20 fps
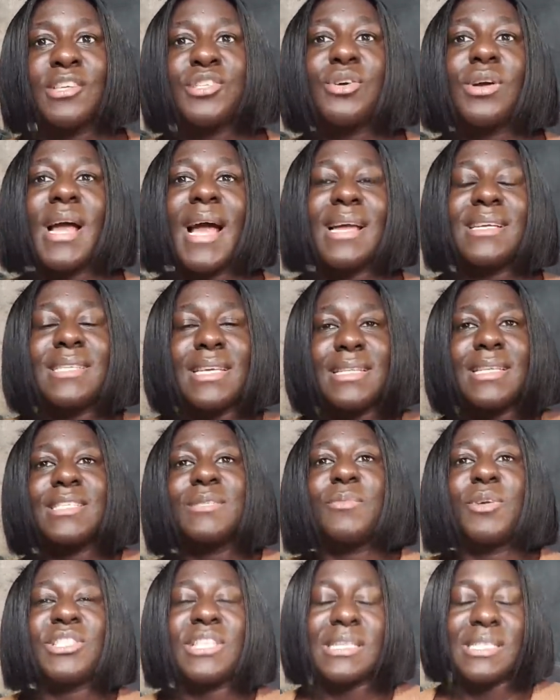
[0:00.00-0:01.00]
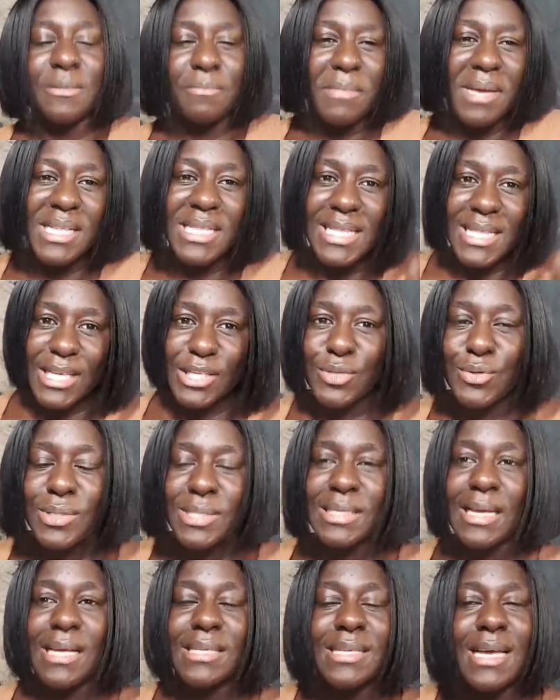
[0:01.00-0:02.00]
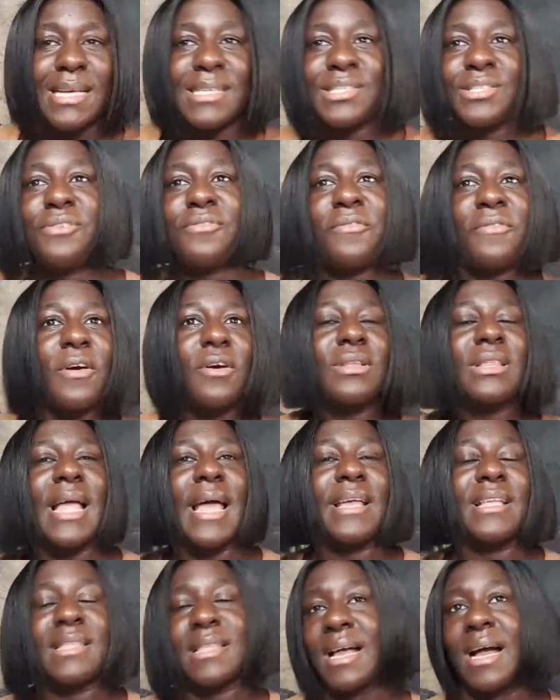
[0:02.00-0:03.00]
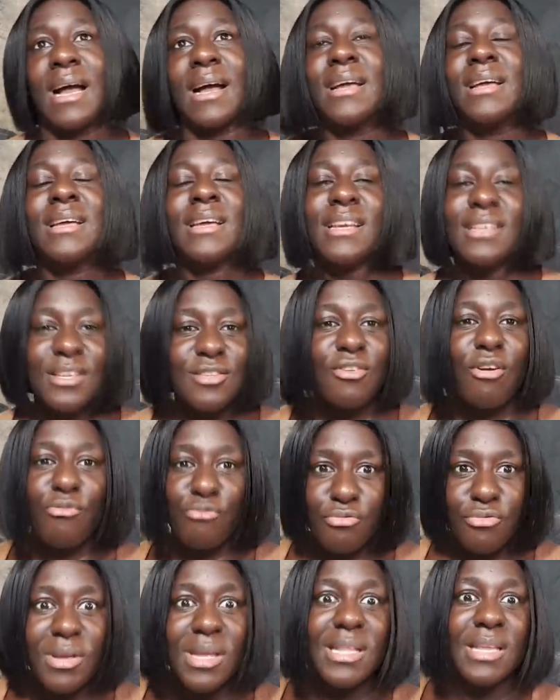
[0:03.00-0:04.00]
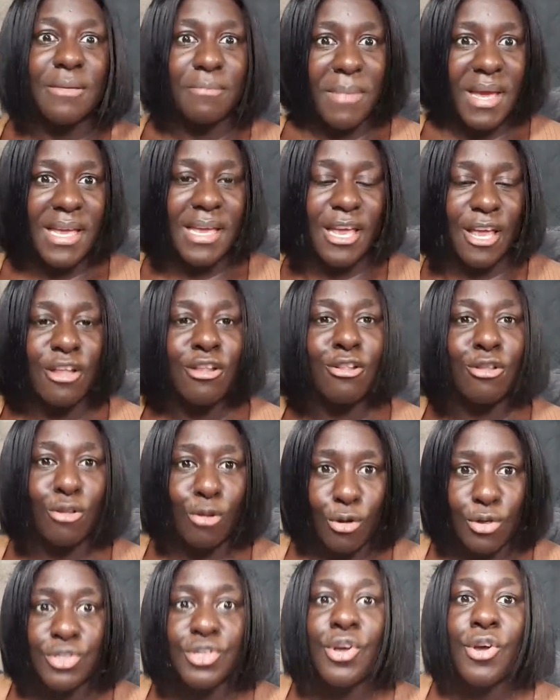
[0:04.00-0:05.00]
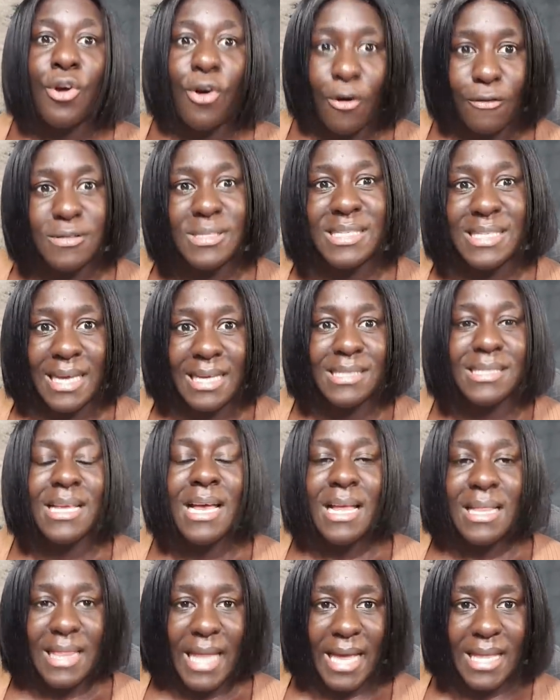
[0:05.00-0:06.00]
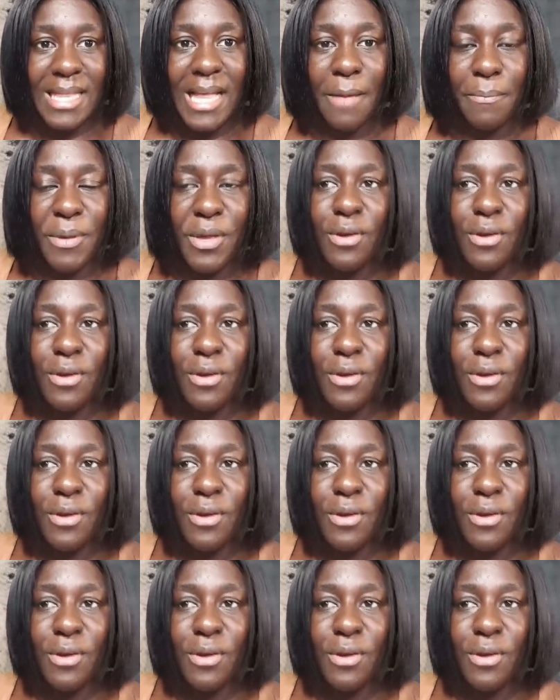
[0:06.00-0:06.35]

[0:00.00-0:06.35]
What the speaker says: So guys, in as much as it made little sense, I still felt like, nah, it did not really make a lot of sense like that.